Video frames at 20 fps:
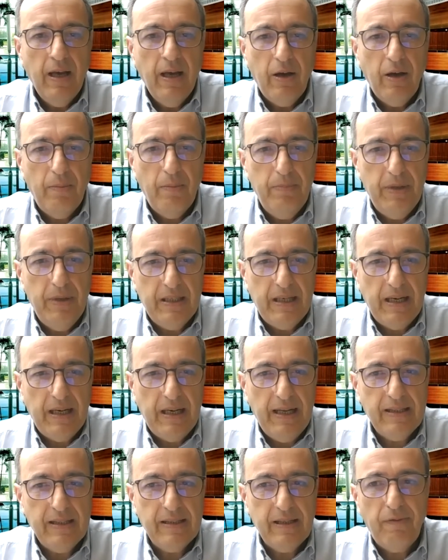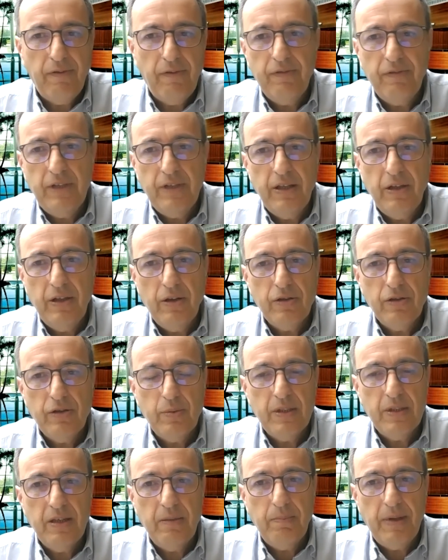a bit less than 15 years
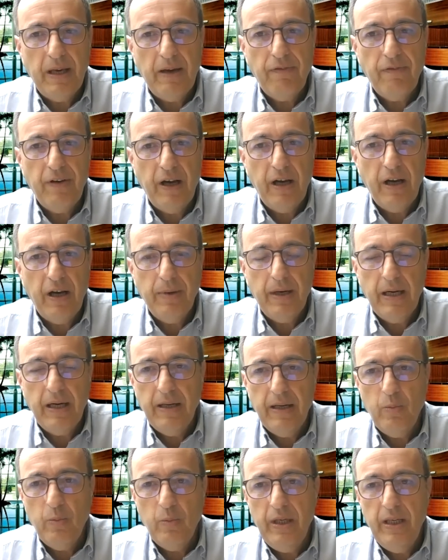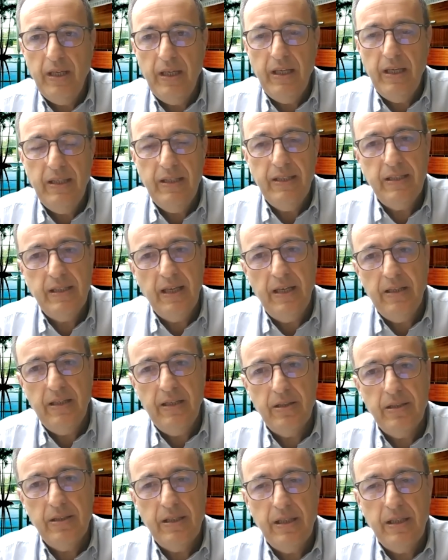within Pierre Fabre. And we
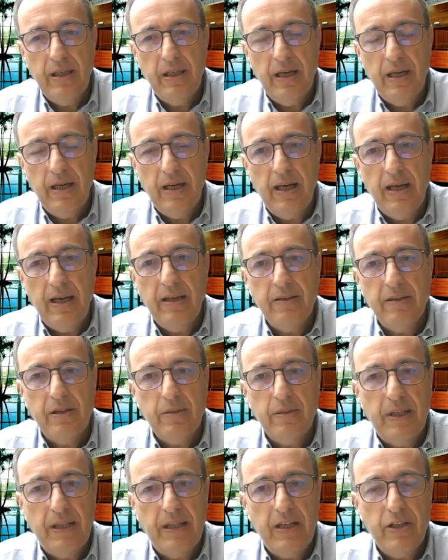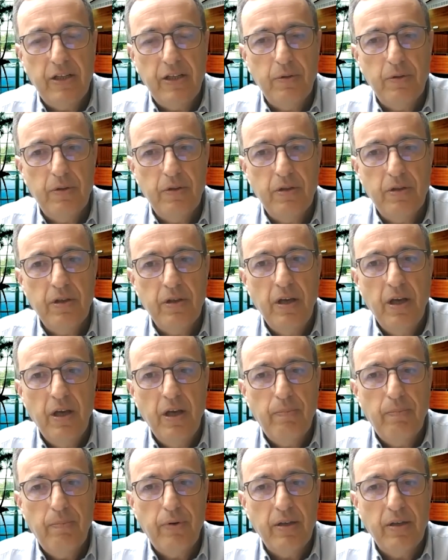initiated the alliance management
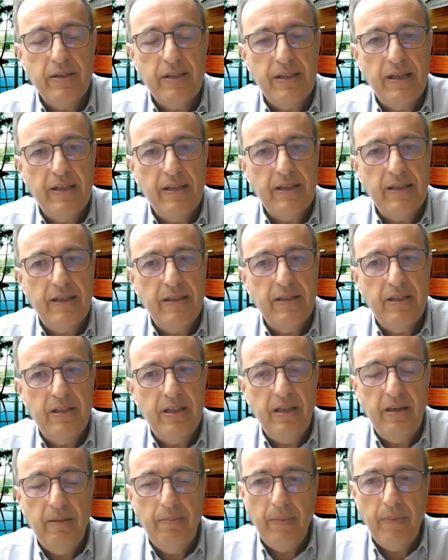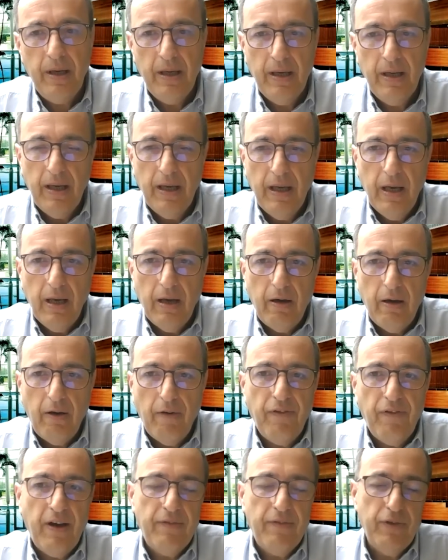process and team
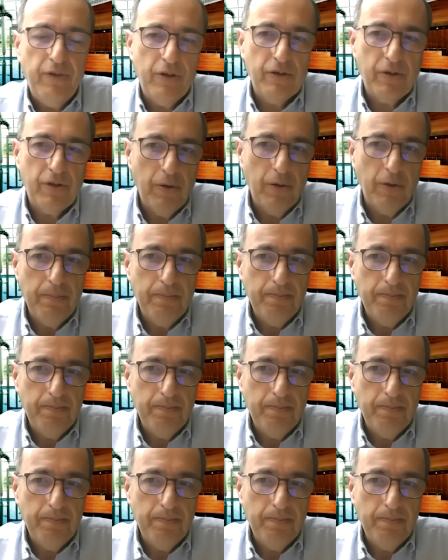5 years ago.